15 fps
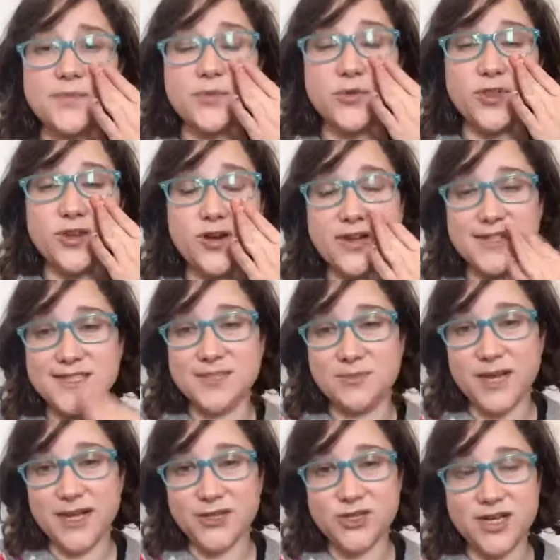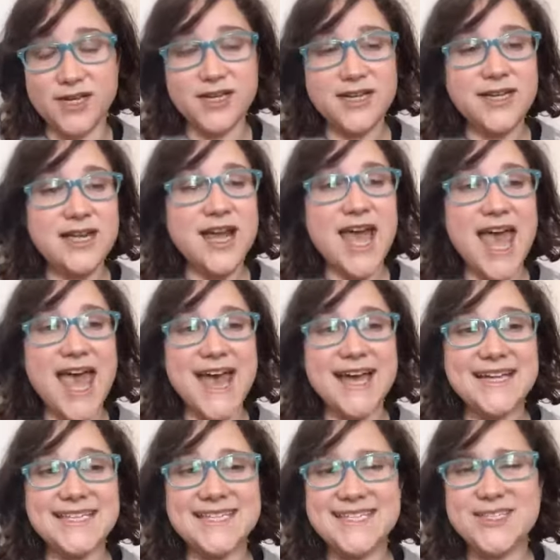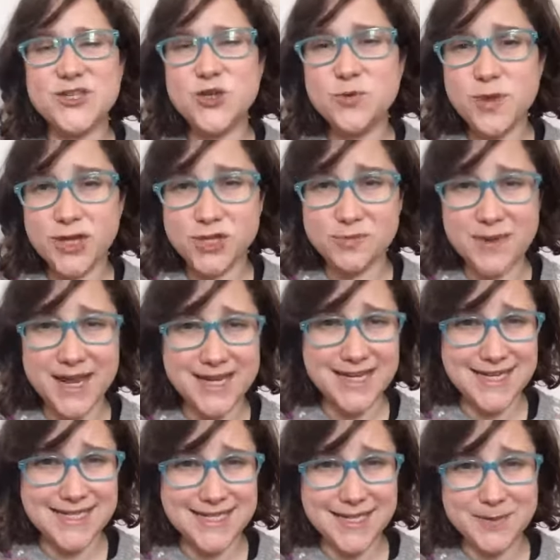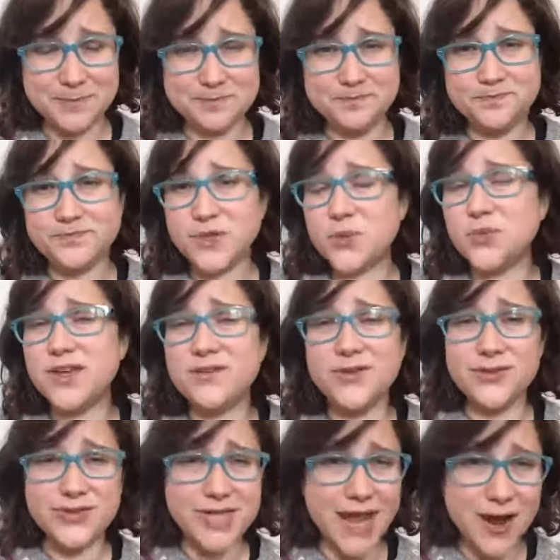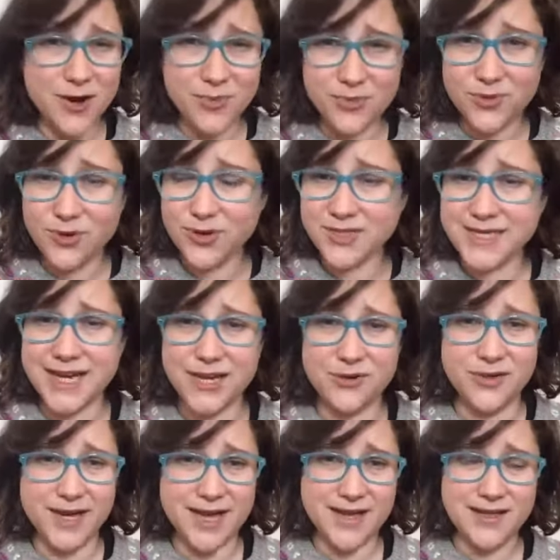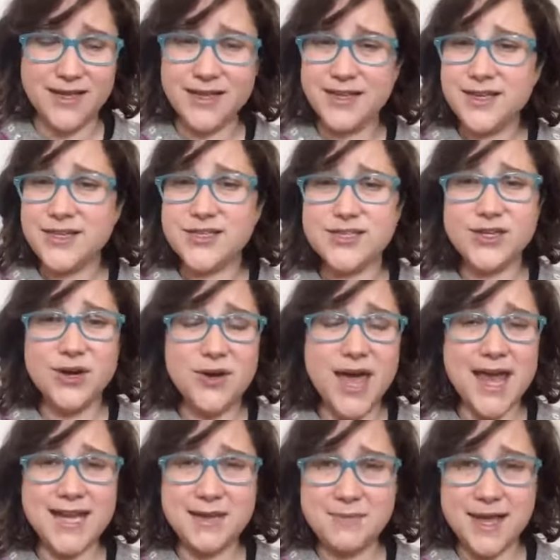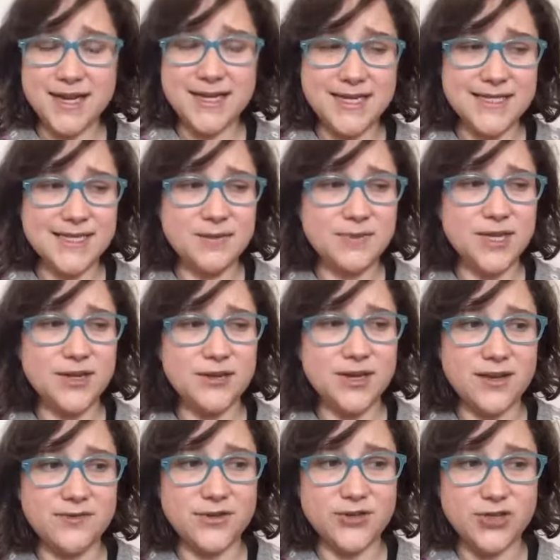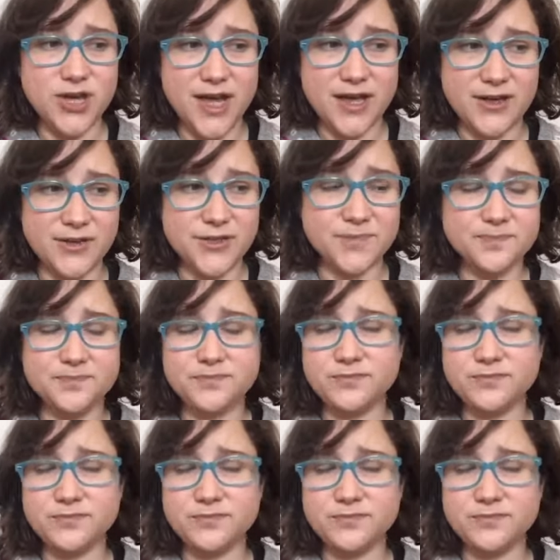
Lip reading: with constipation. And too much magnesium will give you terrible diarrhea. So any magnesium that you give your child